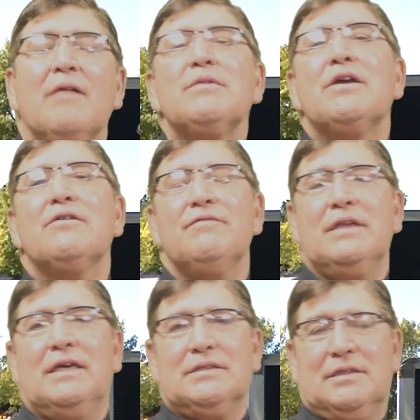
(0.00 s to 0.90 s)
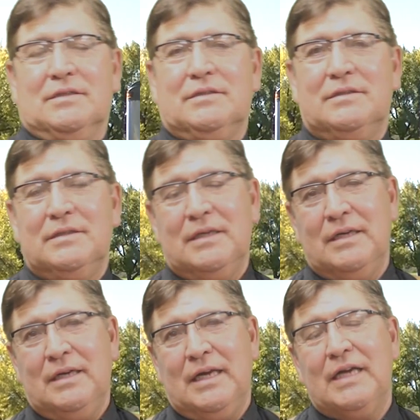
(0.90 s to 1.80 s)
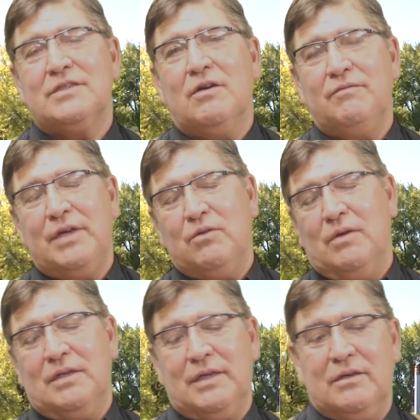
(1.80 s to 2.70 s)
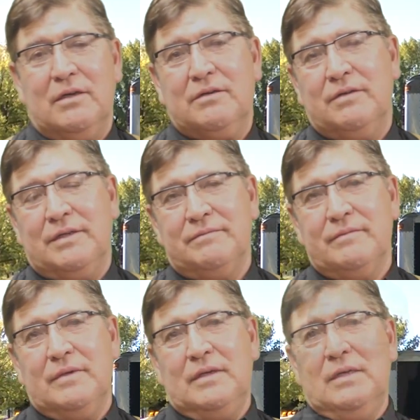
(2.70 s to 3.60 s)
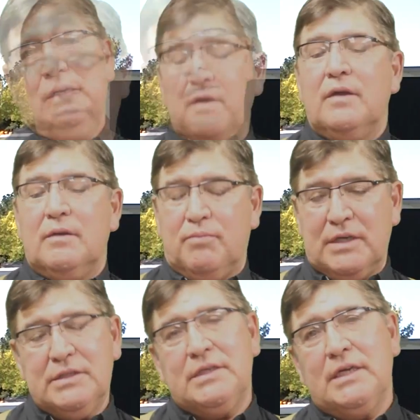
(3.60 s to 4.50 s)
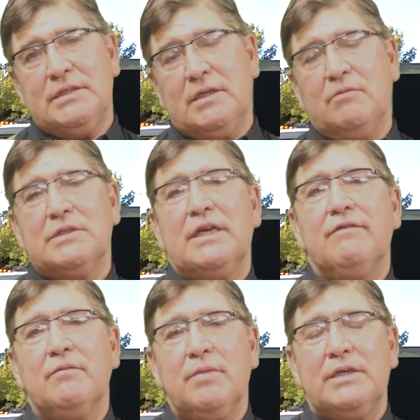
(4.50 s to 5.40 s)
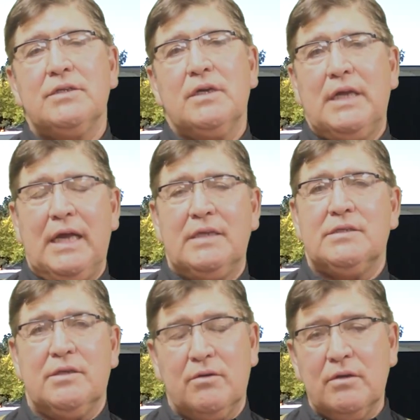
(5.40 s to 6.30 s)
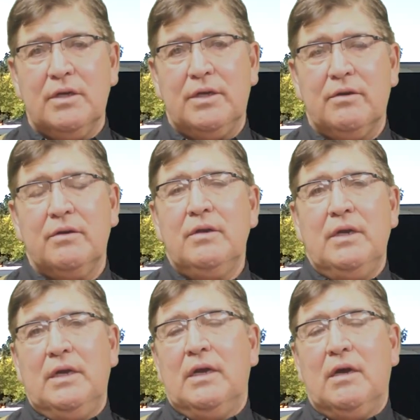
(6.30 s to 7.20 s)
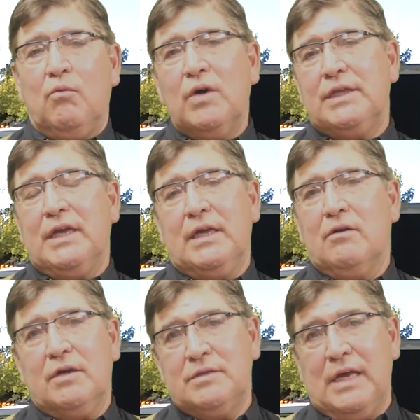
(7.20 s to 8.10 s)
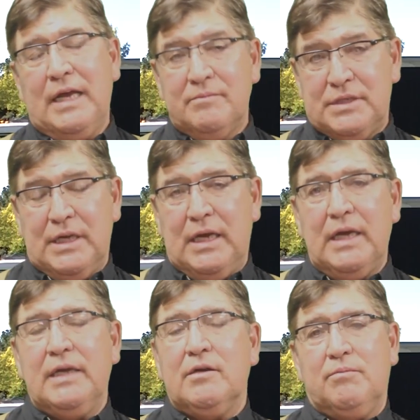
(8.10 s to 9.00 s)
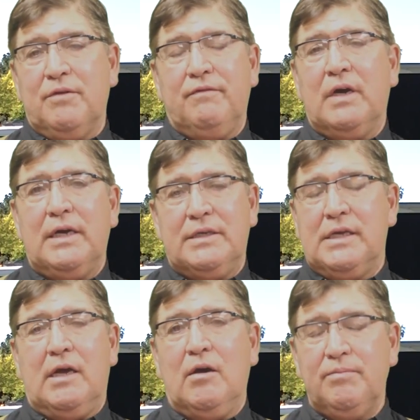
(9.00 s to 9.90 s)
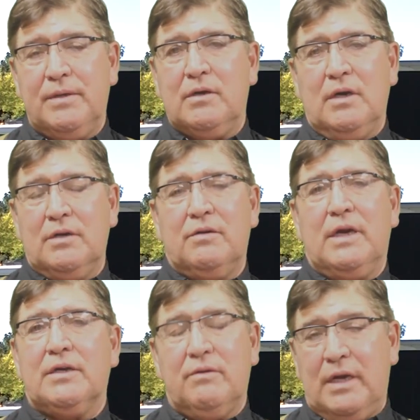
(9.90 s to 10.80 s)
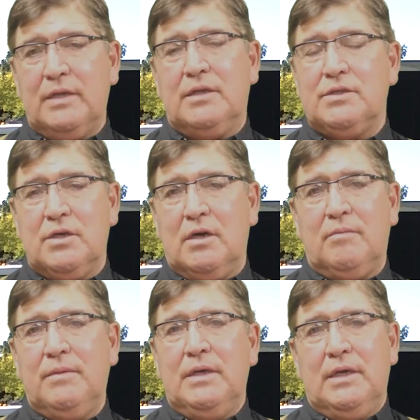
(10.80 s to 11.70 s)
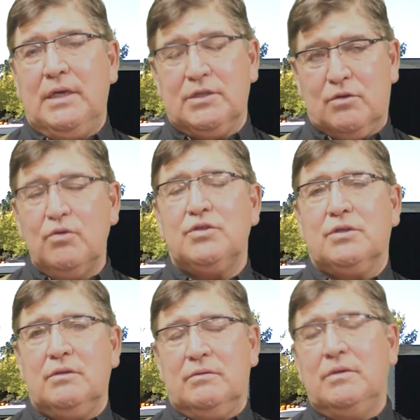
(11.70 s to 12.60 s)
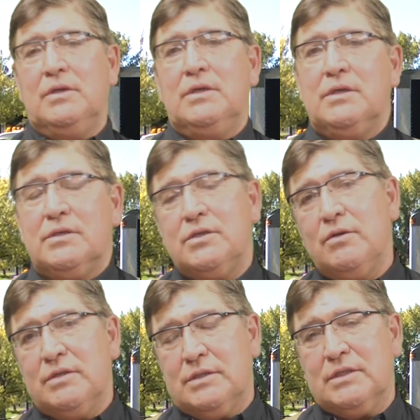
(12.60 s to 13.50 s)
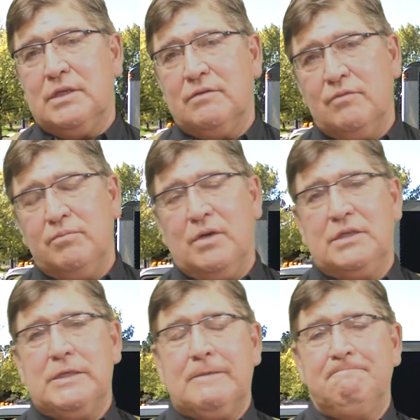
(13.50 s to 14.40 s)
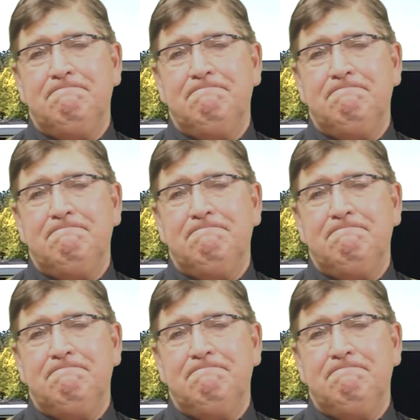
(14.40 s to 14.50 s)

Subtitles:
I'm Leonard Velasquez, SLB Quality Concrete. The presentation that was given by John Hanson earlier of what the NRMCA could provide to help the contractor and the job is crucial to a successful project.